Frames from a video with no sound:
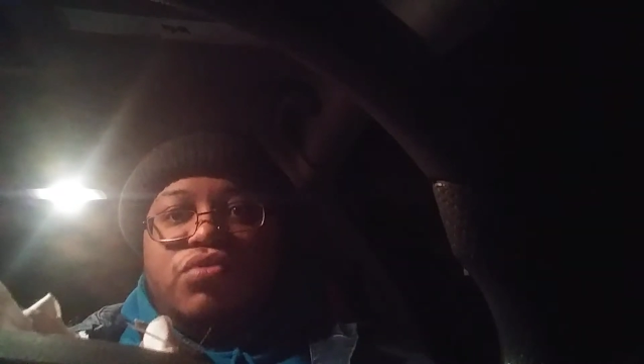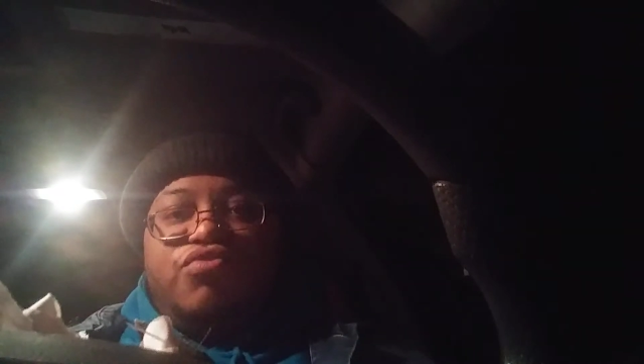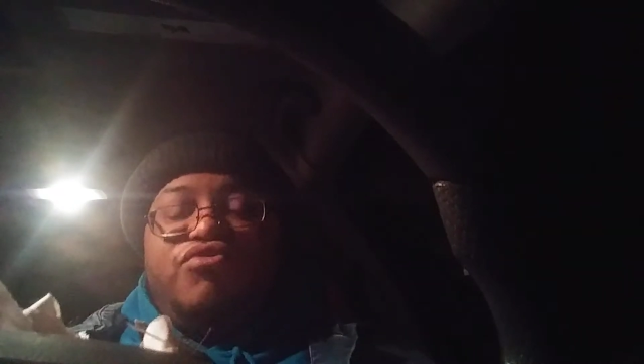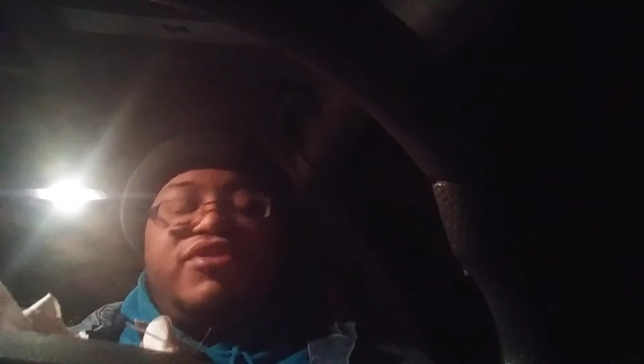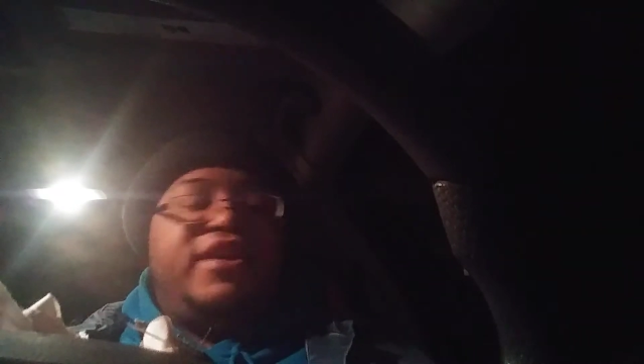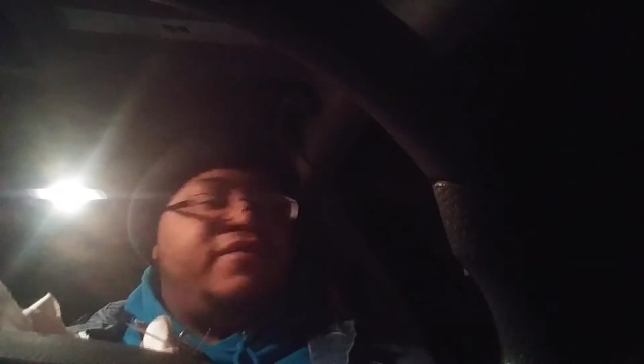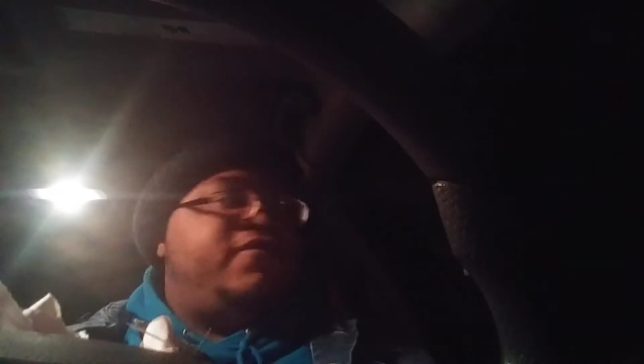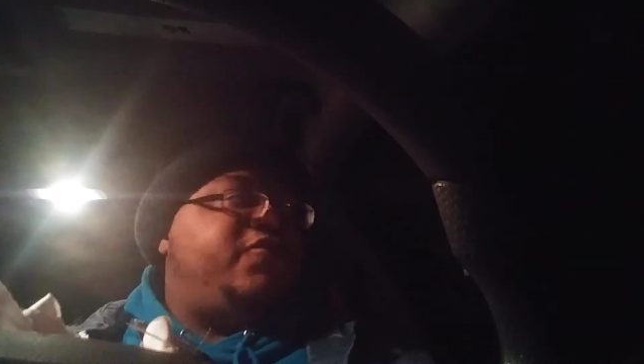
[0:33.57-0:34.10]

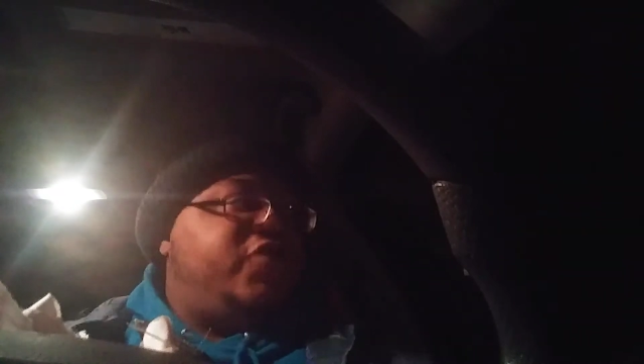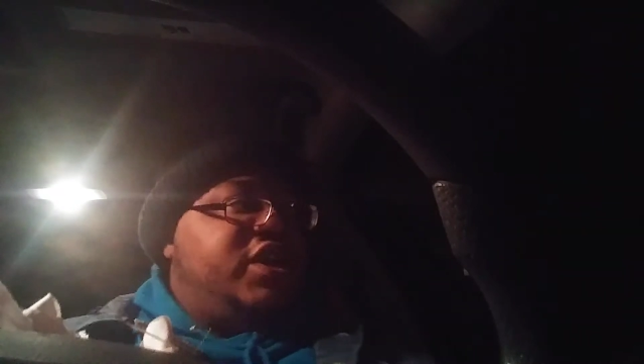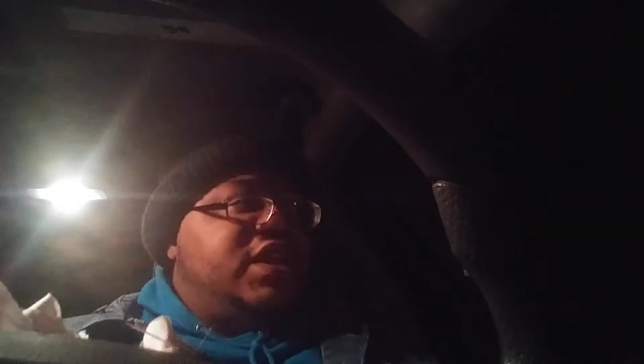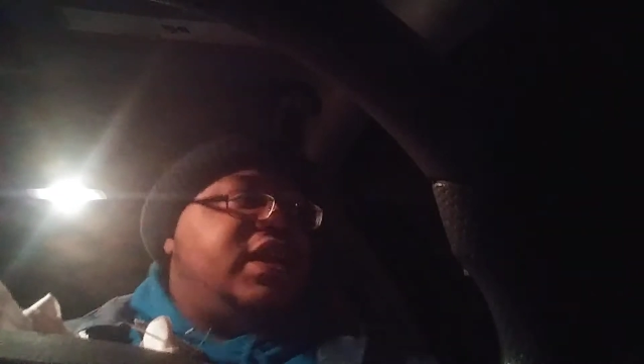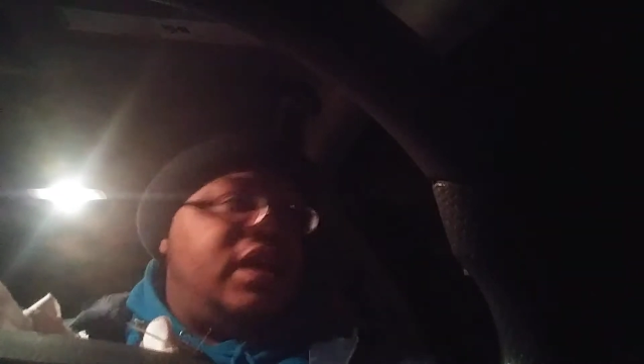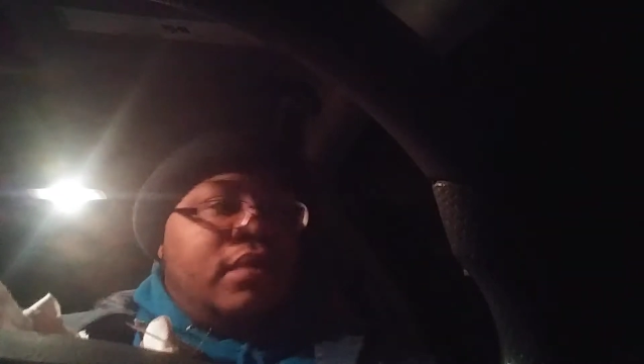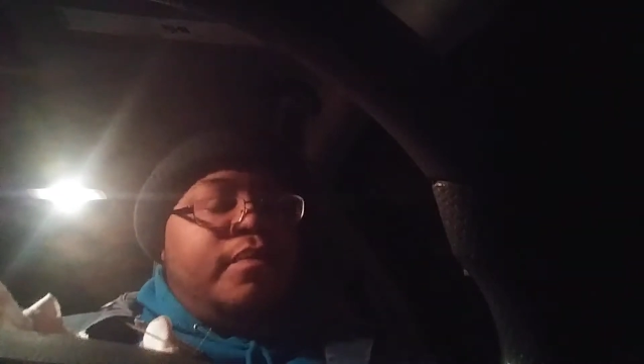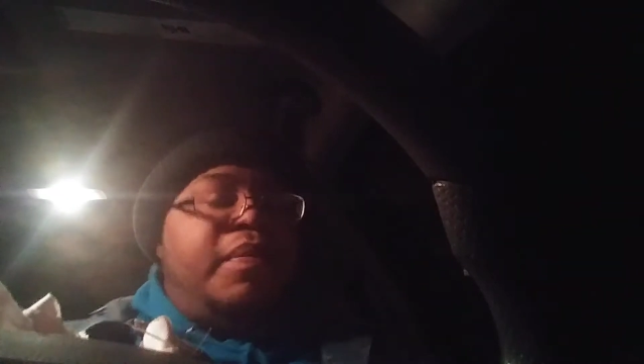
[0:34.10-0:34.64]
rent free,
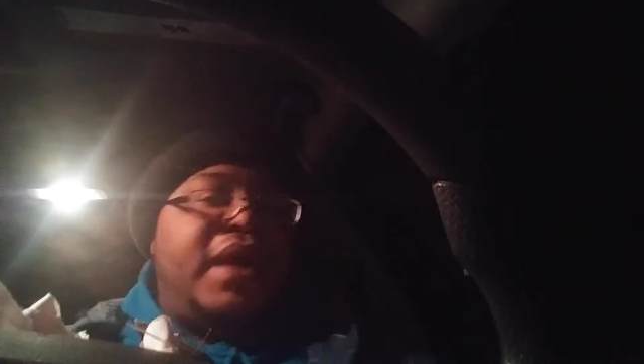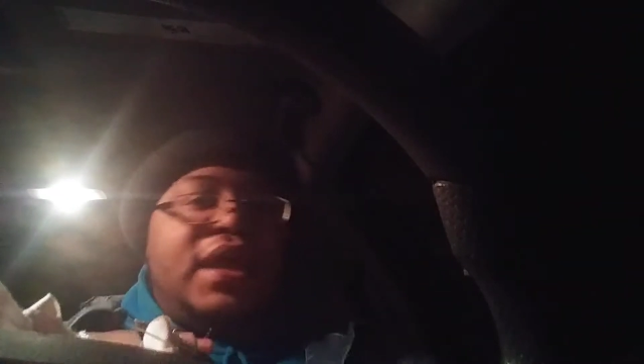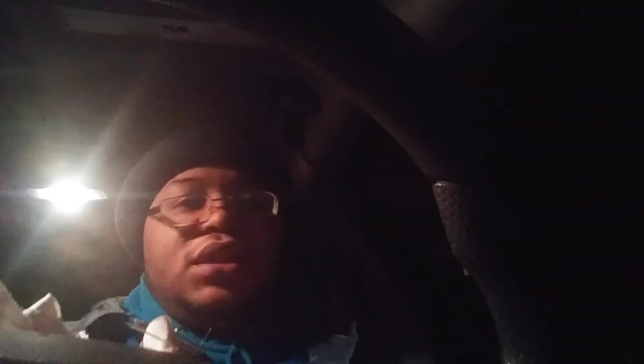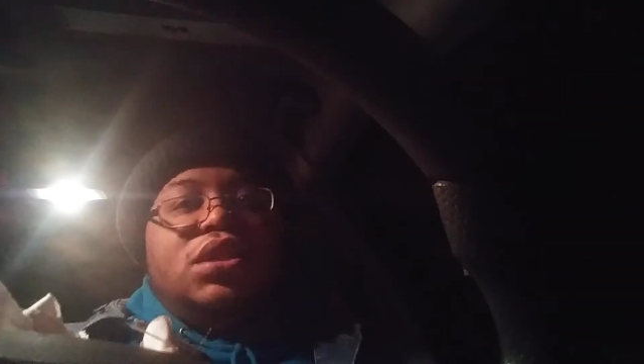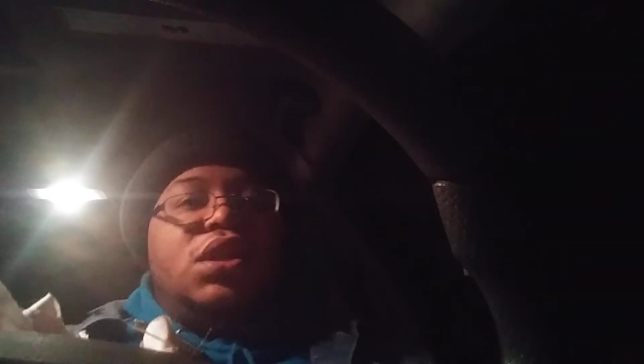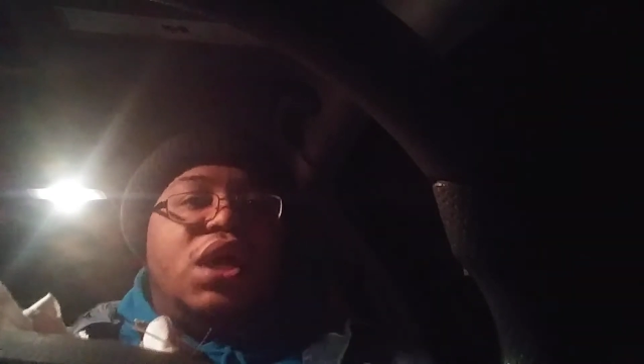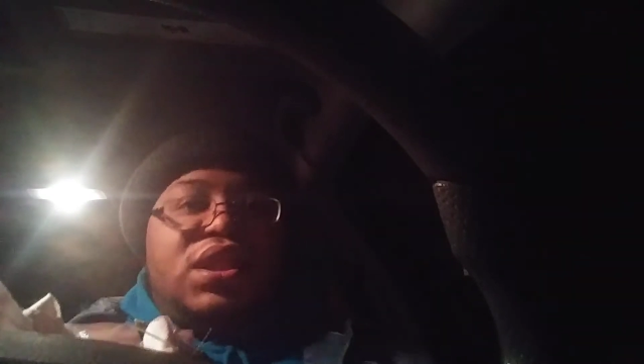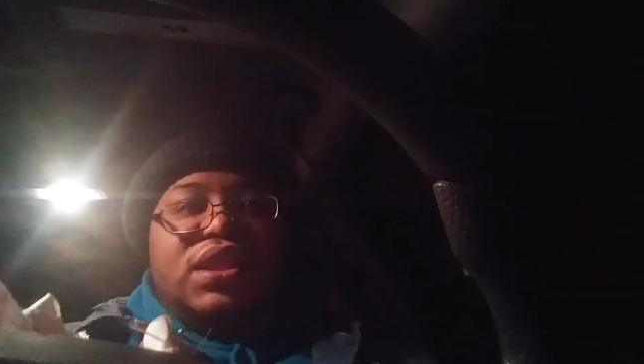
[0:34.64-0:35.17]
didn't pay
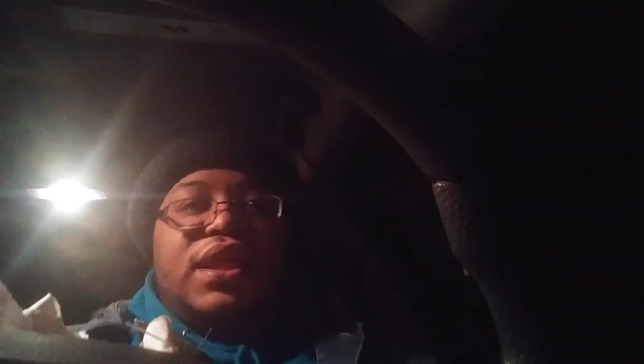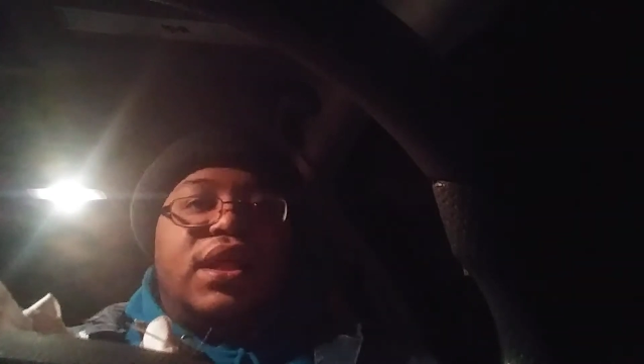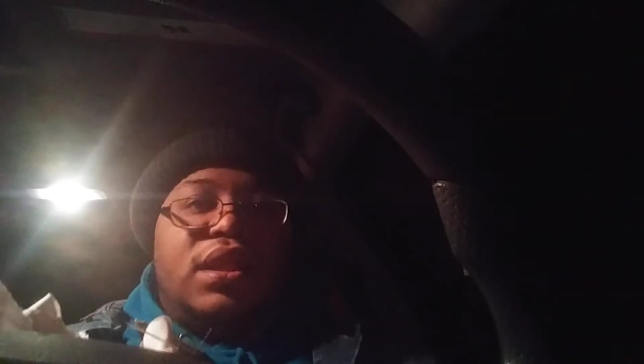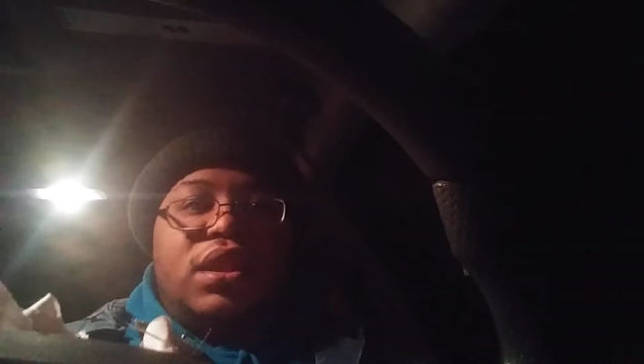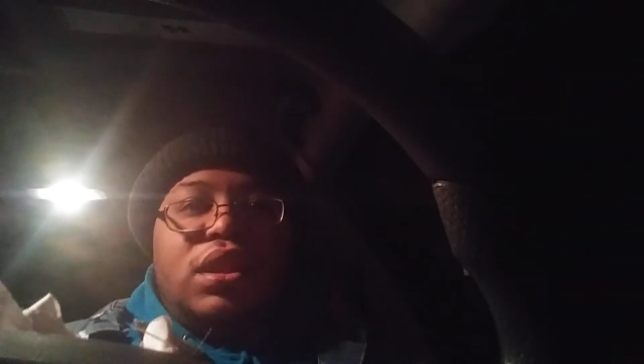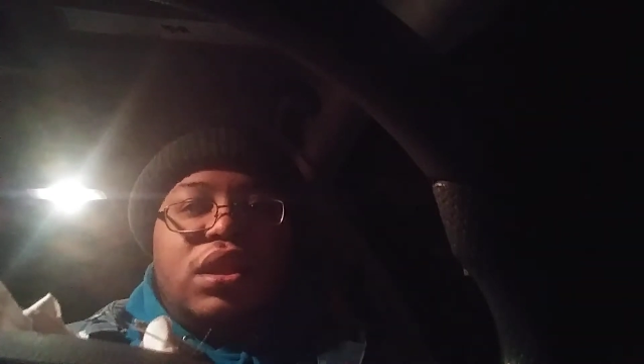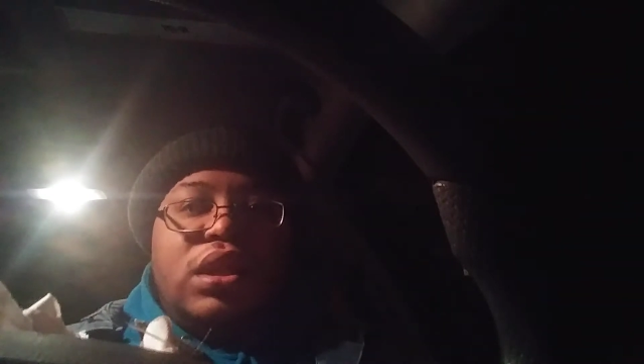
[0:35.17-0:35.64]
nothing.